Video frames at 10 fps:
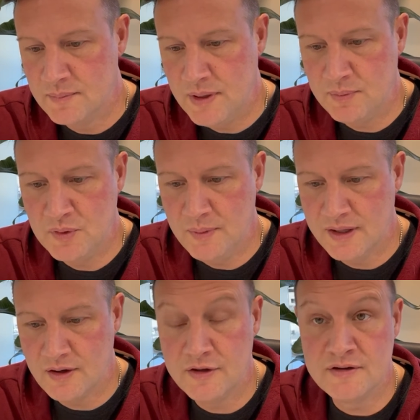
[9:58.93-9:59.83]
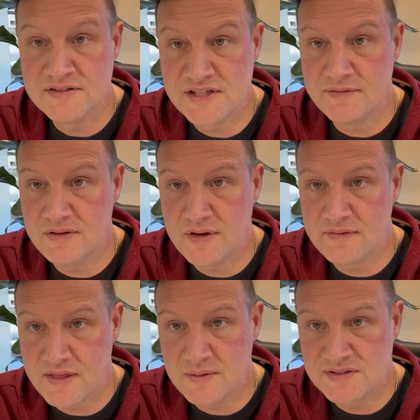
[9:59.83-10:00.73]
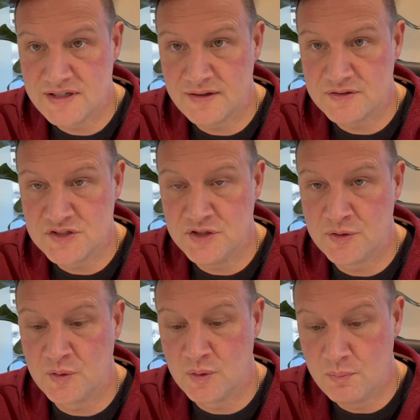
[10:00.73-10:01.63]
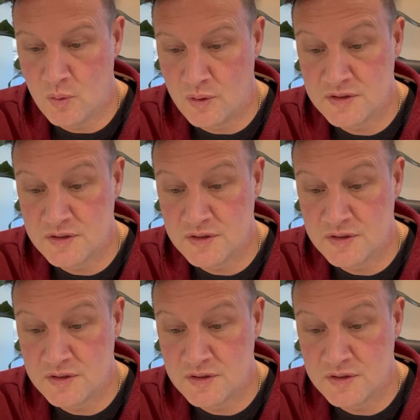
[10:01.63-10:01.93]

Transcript: People who make $175,000 a year or more,